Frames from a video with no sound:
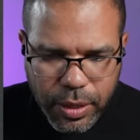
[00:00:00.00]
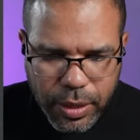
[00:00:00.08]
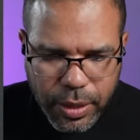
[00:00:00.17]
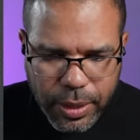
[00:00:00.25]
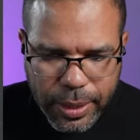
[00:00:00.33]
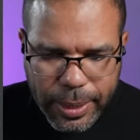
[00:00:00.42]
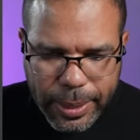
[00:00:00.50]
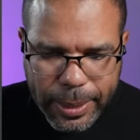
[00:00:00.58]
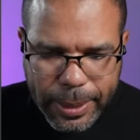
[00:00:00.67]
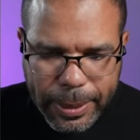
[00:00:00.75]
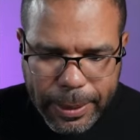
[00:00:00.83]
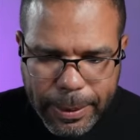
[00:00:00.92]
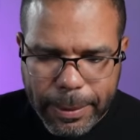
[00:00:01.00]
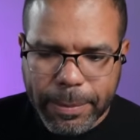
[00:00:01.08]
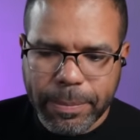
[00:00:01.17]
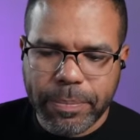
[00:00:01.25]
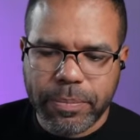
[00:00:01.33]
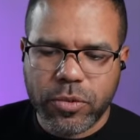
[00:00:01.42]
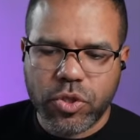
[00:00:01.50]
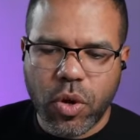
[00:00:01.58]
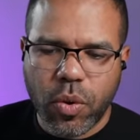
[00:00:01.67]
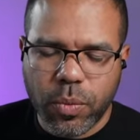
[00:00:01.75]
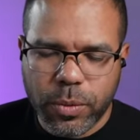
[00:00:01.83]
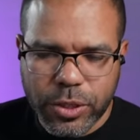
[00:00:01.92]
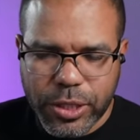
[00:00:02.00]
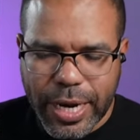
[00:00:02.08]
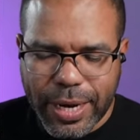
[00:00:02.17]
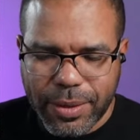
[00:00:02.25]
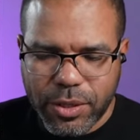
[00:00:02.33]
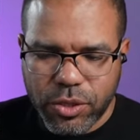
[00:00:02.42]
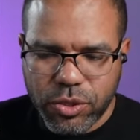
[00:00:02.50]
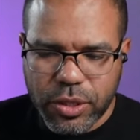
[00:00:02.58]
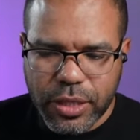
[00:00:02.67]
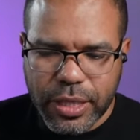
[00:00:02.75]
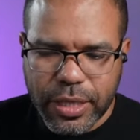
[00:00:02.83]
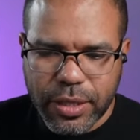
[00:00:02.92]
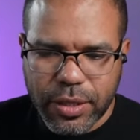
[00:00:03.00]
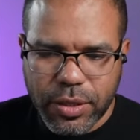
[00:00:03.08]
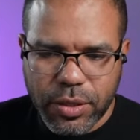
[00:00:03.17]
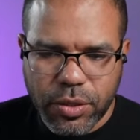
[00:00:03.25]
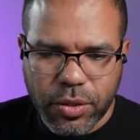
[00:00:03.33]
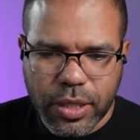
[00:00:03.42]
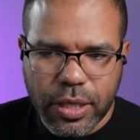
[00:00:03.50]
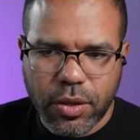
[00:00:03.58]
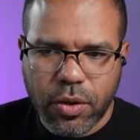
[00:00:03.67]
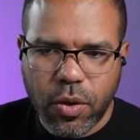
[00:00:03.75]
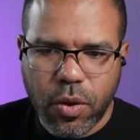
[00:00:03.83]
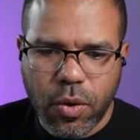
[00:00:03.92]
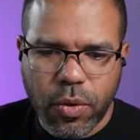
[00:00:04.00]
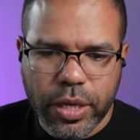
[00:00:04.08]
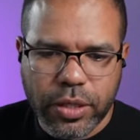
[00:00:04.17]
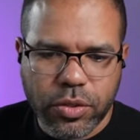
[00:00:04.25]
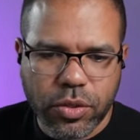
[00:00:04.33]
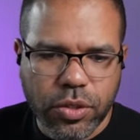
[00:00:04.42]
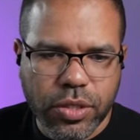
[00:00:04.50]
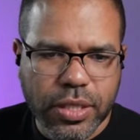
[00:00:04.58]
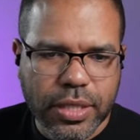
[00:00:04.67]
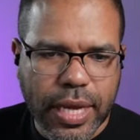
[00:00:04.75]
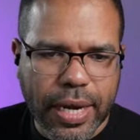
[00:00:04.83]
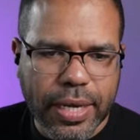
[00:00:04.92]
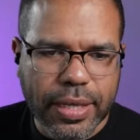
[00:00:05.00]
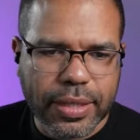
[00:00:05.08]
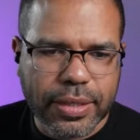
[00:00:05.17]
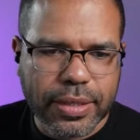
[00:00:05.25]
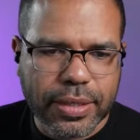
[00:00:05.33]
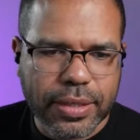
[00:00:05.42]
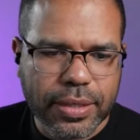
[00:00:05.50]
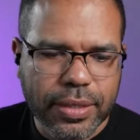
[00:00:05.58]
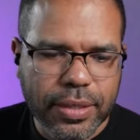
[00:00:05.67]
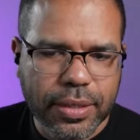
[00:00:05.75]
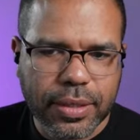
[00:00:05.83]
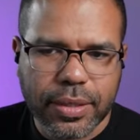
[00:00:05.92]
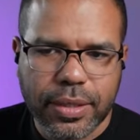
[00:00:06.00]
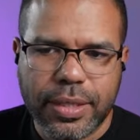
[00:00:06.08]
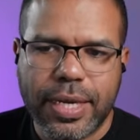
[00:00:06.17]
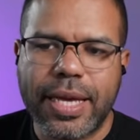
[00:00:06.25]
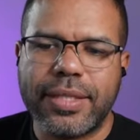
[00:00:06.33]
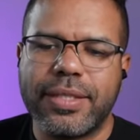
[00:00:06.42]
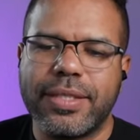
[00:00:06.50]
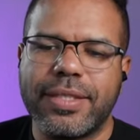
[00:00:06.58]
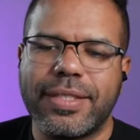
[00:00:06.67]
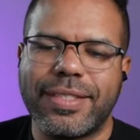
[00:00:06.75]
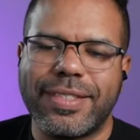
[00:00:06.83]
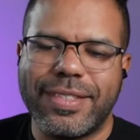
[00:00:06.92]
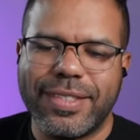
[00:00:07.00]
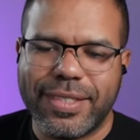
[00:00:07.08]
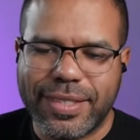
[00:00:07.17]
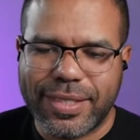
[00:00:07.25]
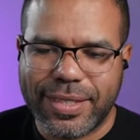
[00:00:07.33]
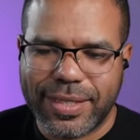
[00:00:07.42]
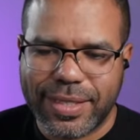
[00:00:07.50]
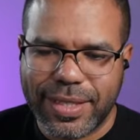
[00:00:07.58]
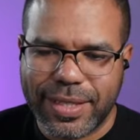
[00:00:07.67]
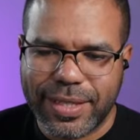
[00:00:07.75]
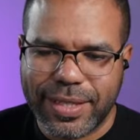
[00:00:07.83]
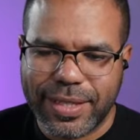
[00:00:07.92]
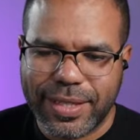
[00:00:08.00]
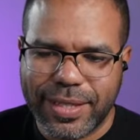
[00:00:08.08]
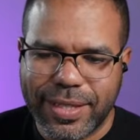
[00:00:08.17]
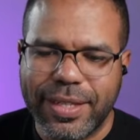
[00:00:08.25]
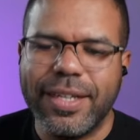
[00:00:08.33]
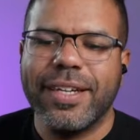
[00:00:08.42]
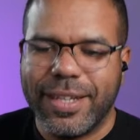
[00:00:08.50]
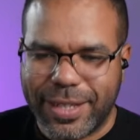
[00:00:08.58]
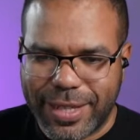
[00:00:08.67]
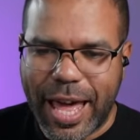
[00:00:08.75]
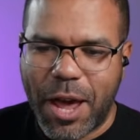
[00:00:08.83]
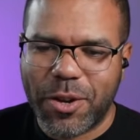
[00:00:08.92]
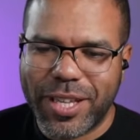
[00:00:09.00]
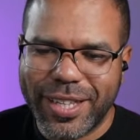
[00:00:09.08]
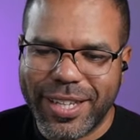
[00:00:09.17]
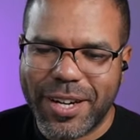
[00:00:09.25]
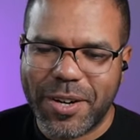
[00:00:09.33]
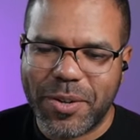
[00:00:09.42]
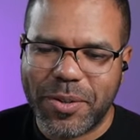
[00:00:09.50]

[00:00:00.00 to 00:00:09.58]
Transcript: So Jane, usually you can go into your settings. Yes. Loud and clear.